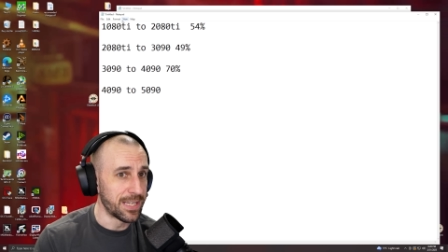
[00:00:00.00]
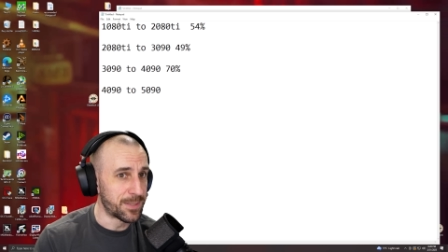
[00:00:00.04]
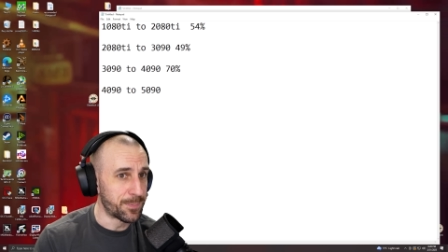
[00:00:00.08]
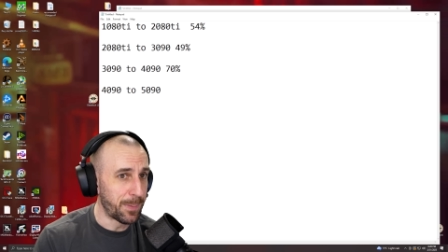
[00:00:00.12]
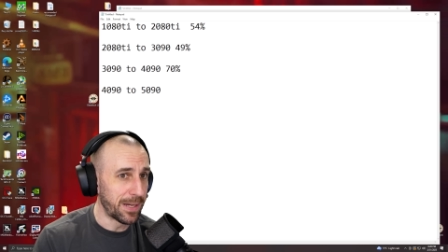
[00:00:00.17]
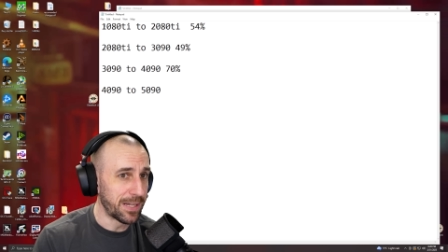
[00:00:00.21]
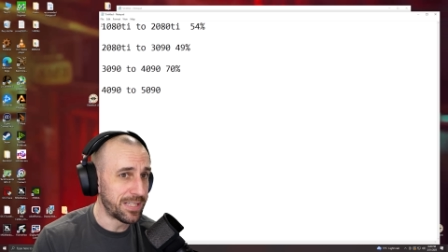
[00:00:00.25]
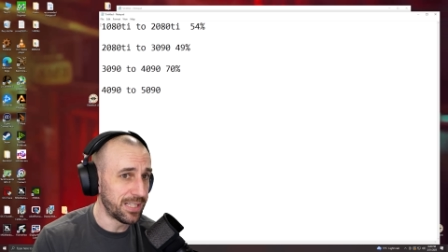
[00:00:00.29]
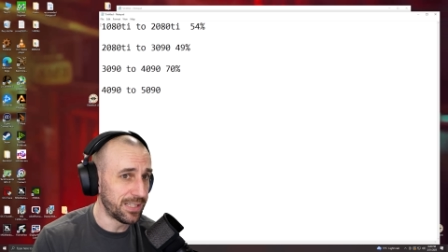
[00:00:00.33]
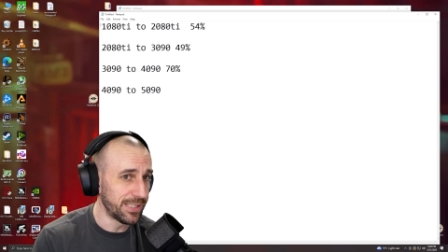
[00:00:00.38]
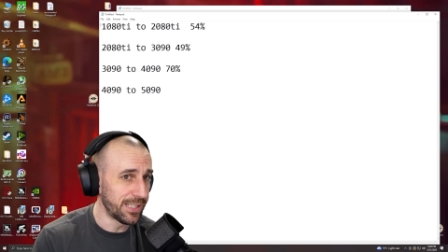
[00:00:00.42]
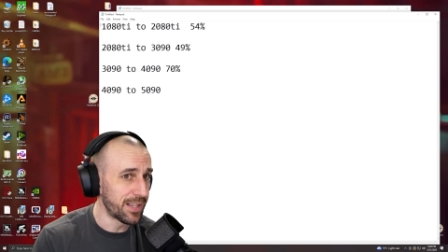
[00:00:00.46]

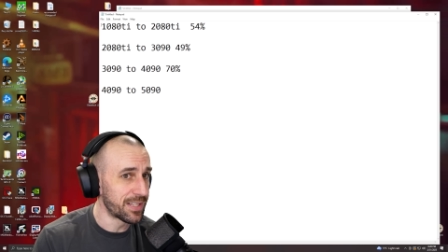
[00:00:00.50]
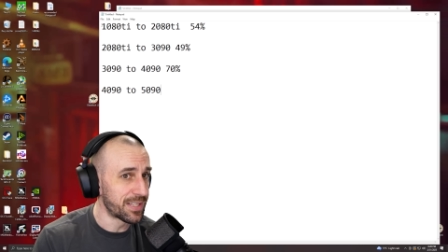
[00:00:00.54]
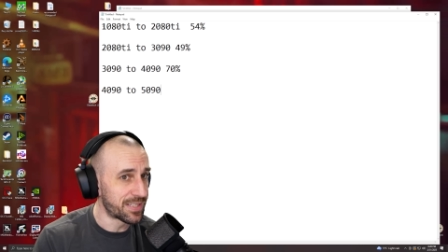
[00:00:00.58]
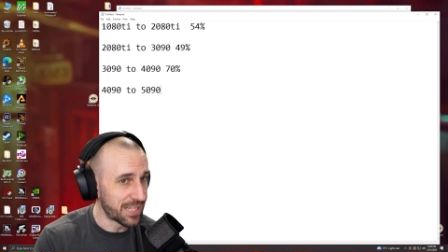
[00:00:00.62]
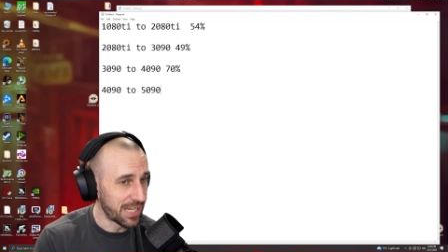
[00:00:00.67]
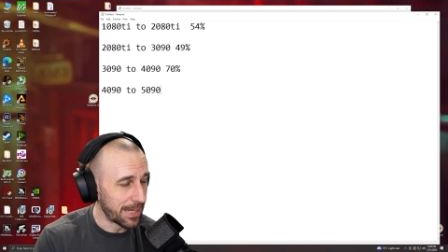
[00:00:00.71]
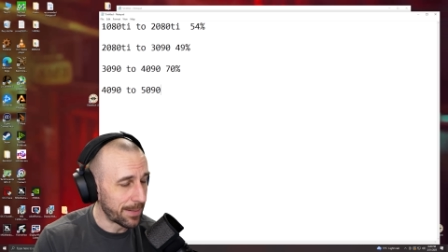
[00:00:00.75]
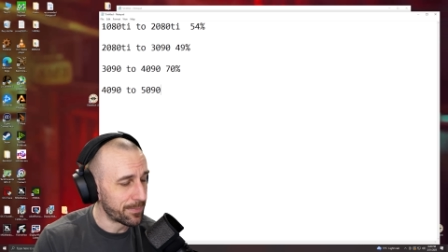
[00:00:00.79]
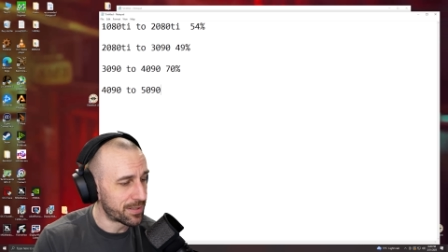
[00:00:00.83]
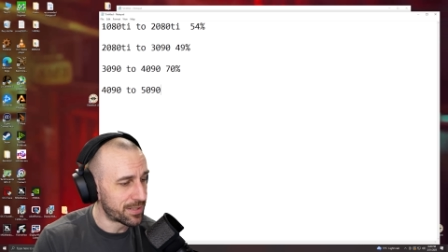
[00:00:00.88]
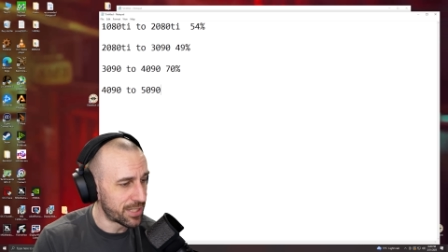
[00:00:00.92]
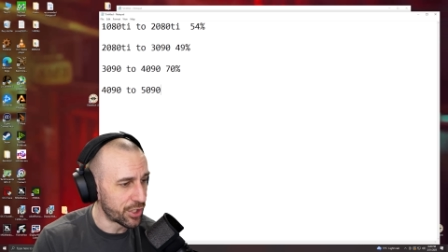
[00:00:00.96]
basically the
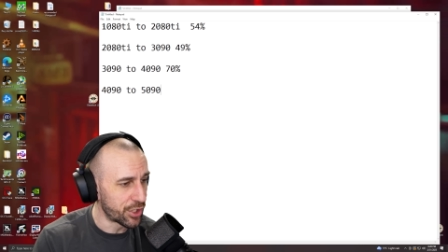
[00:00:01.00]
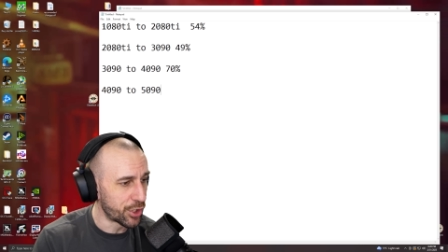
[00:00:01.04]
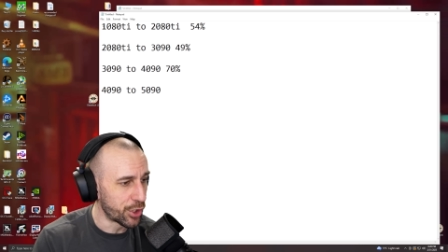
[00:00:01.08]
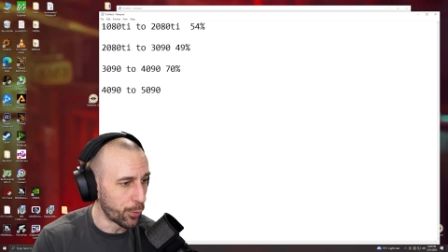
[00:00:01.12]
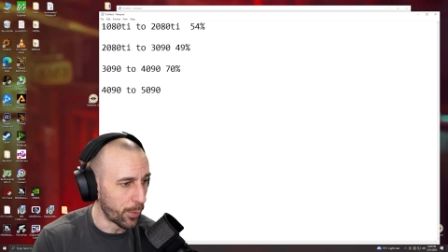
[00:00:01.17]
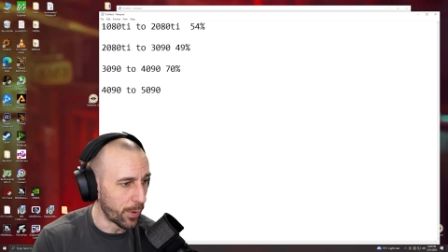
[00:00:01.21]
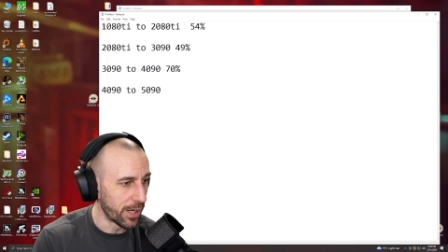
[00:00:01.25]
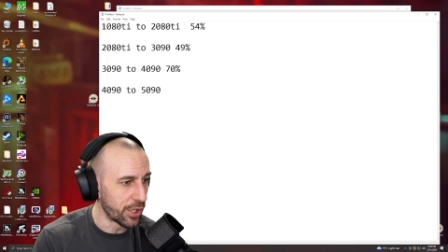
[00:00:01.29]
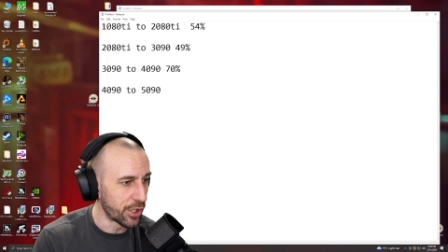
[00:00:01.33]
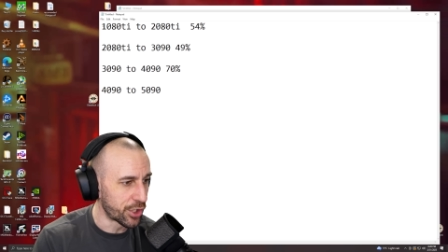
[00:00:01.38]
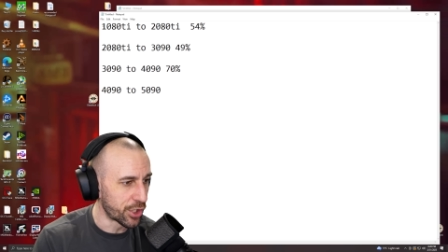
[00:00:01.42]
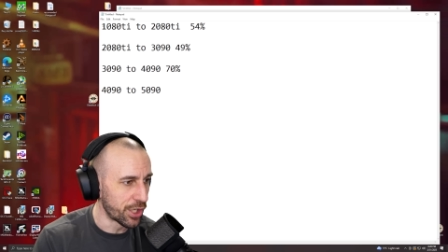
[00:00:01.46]
same
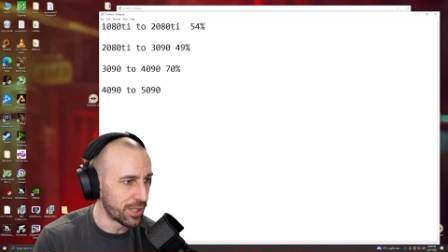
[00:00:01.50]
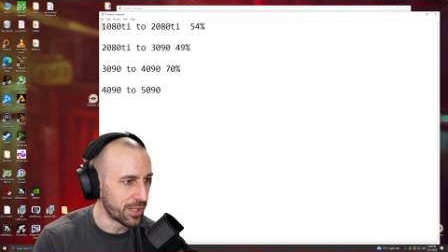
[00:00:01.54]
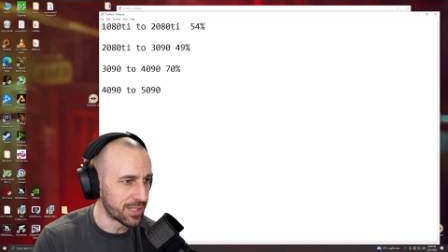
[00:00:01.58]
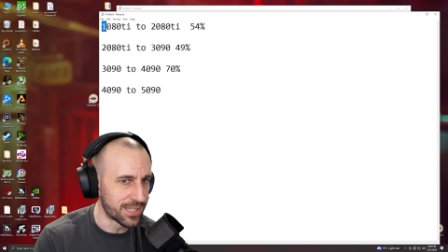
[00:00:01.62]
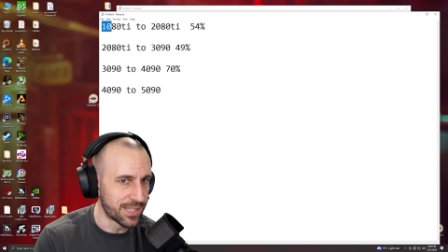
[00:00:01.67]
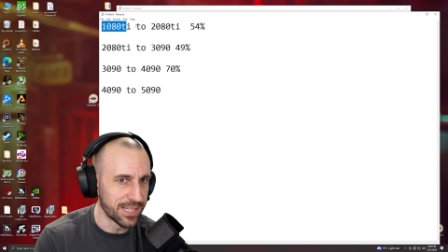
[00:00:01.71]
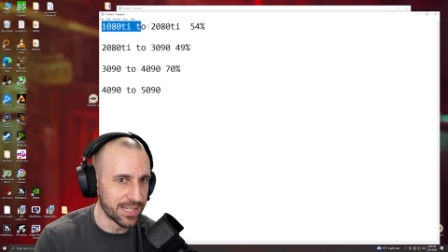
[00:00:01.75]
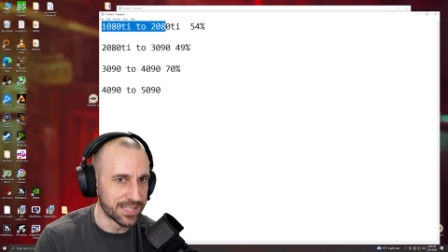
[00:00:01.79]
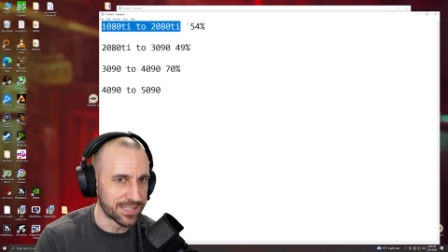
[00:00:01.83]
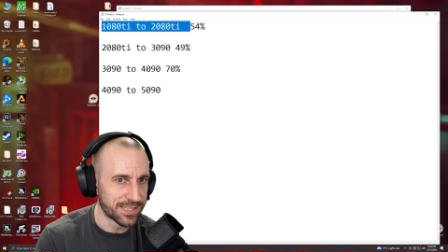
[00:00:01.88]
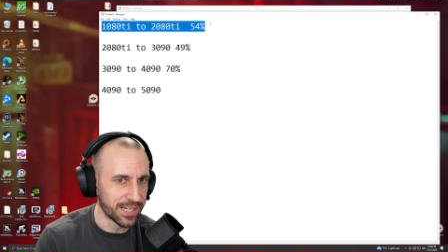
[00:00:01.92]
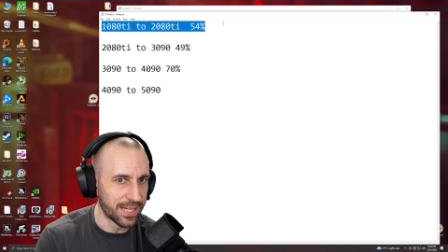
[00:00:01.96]
situation as
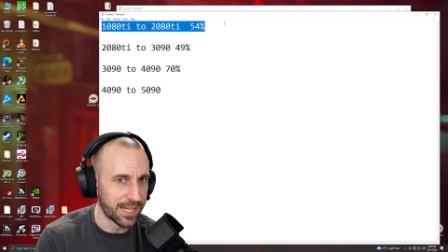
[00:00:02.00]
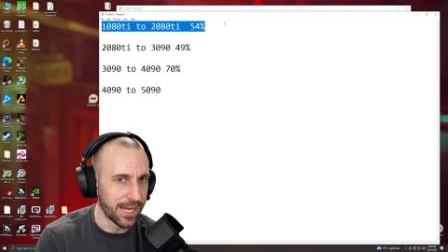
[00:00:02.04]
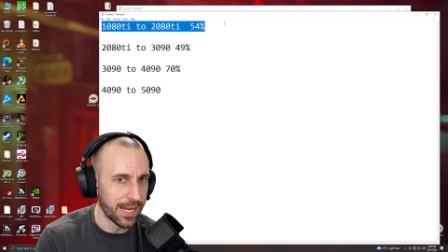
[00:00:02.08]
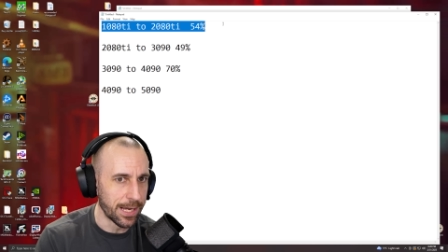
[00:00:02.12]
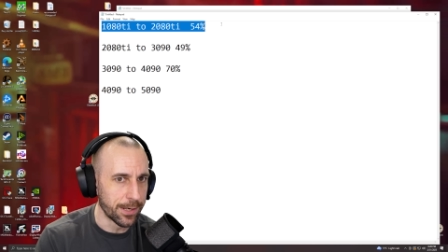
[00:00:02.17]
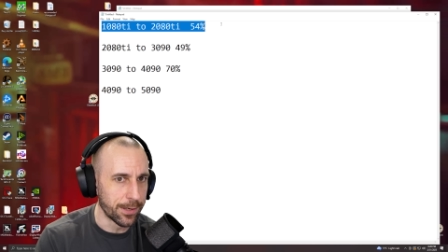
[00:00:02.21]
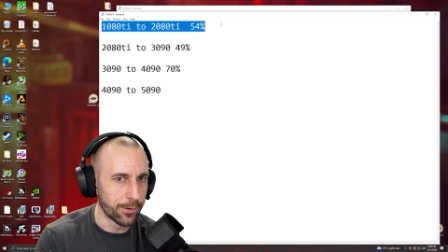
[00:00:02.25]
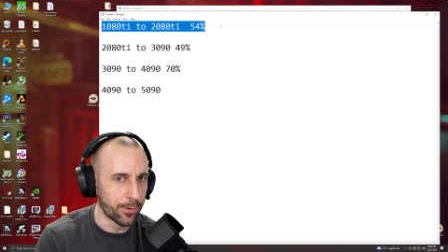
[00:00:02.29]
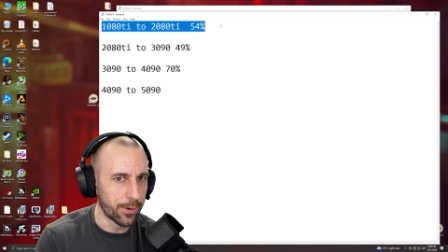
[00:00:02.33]
this again,